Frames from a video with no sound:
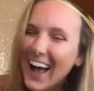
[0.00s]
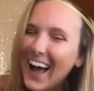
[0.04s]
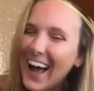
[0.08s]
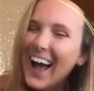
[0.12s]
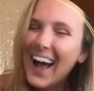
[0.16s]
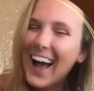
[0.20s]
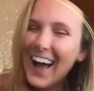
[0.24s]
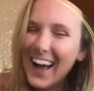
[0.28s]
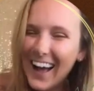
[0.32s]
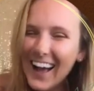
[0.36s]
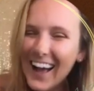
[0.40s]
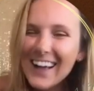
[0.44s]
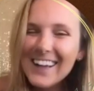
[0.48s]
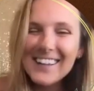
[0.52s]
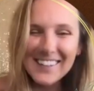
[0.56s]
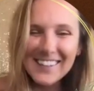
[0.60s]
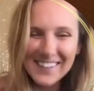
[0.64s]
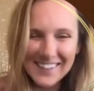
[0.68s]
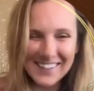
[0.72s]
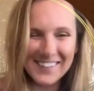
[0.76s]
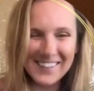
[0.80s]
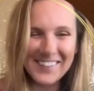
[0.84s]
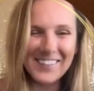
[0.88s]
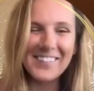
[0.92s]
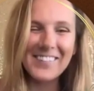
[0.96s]
and express
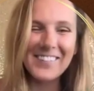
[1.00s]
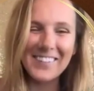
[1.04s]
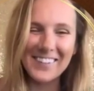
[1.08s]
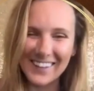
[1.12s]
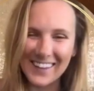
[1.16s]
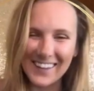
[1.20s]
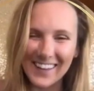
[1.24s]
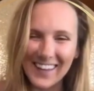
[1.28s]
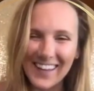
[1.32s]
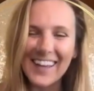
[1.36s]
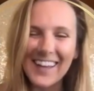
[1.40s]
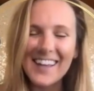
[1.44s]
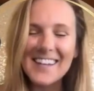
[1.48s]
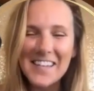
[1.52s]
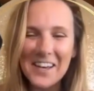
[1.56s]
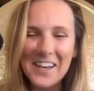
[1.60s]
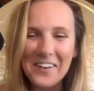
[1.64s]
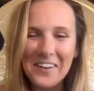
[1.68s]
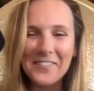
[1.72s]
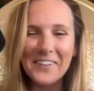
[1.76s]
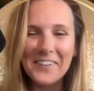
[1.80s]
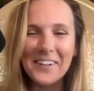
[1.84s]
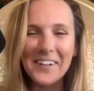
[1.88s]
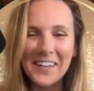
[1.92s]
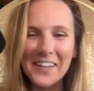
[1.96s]
yourself fully. I'm
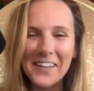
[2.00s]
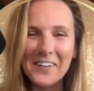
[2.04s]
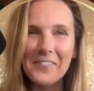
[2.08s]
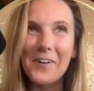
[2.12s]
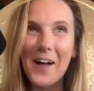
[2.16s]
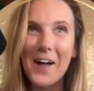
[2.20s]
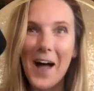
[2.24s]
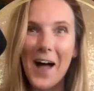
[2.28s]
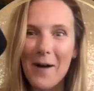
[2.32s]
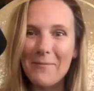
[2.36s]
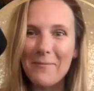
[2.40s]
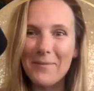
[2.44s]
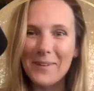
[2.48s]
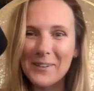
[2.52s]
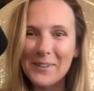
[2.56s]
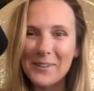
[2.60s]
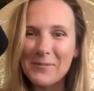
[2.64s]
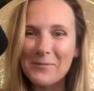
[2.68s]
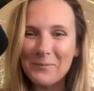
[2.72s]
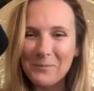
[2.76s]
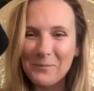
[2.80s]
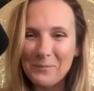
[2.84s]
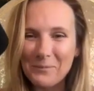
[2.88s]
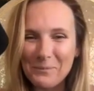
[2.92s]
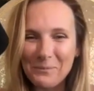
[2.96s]
so grateful that
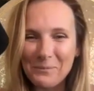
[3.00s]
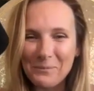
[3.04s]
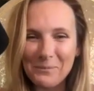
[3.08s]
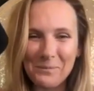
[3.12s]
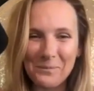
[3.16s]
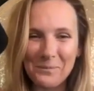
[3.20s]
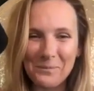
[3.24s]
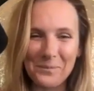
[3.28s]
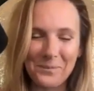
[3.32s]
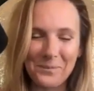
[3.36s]
you're here,